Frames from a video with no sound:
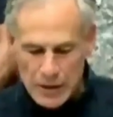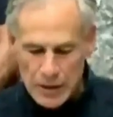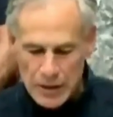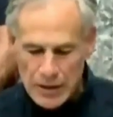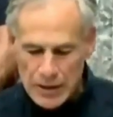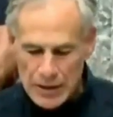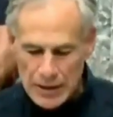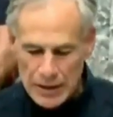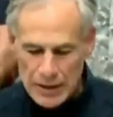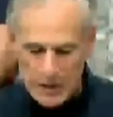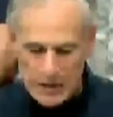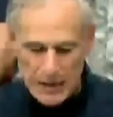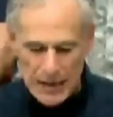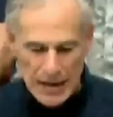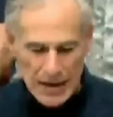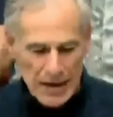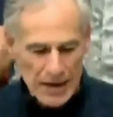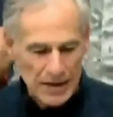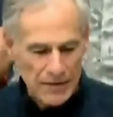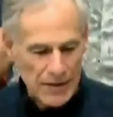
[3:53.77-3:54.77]

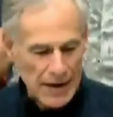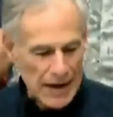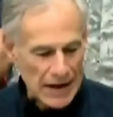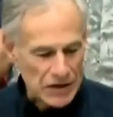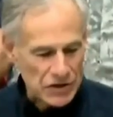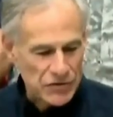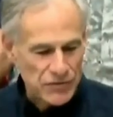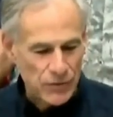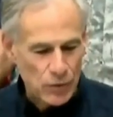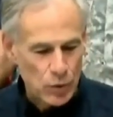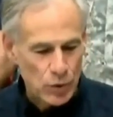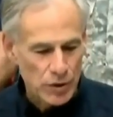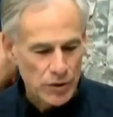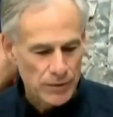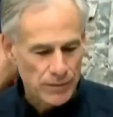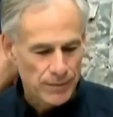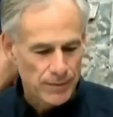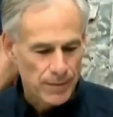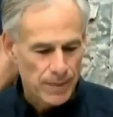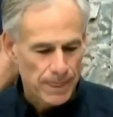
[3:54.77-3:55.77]
I have asked for
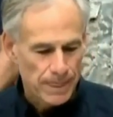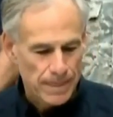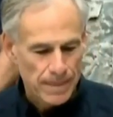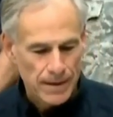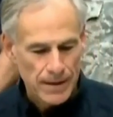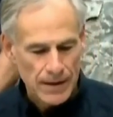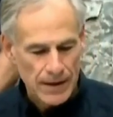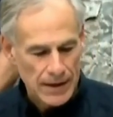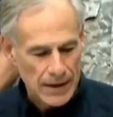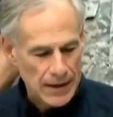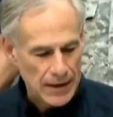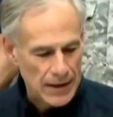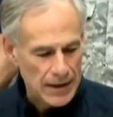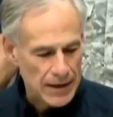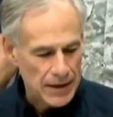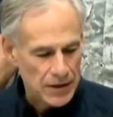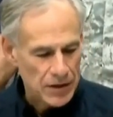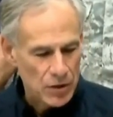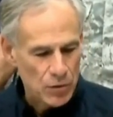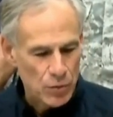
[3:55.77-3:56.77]

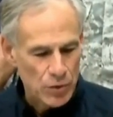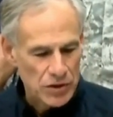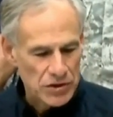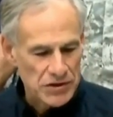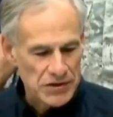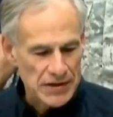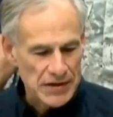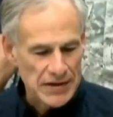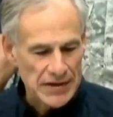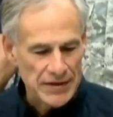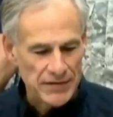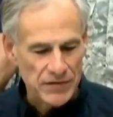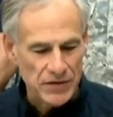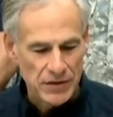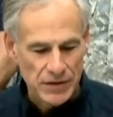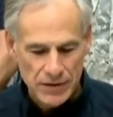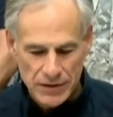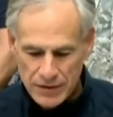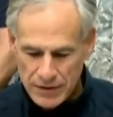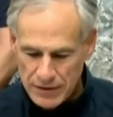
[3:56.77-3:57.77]
and received
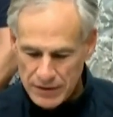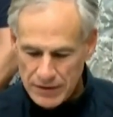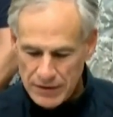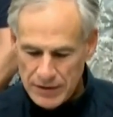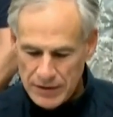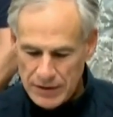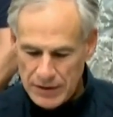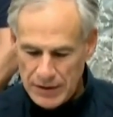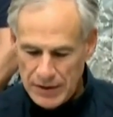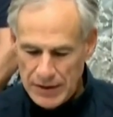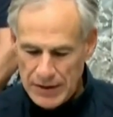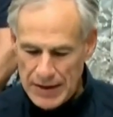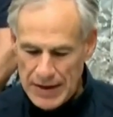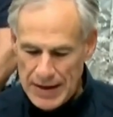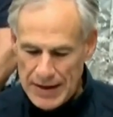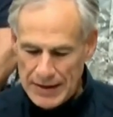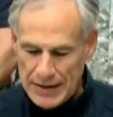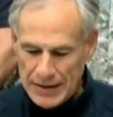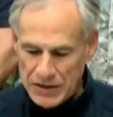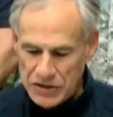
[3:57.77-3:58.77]

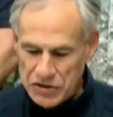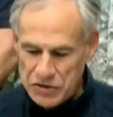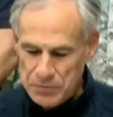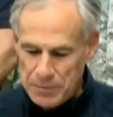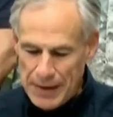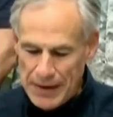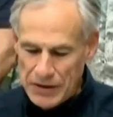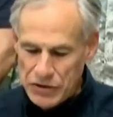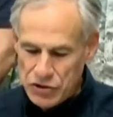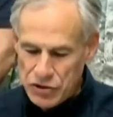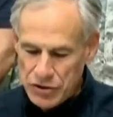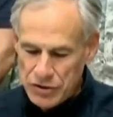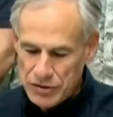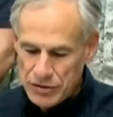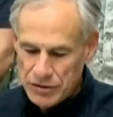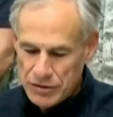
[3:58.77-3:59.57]
an expansion